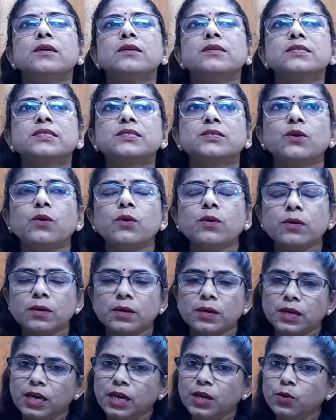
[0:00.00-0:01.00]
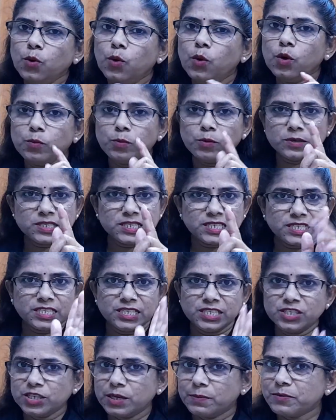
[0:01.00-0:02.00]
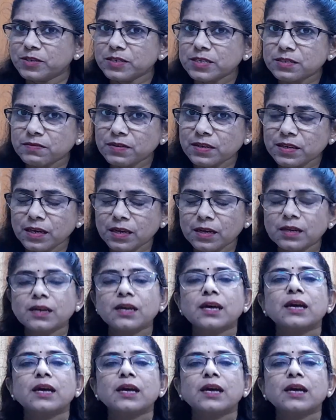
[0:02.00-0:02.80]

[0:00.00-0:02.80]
So in old books 16 chapters were there,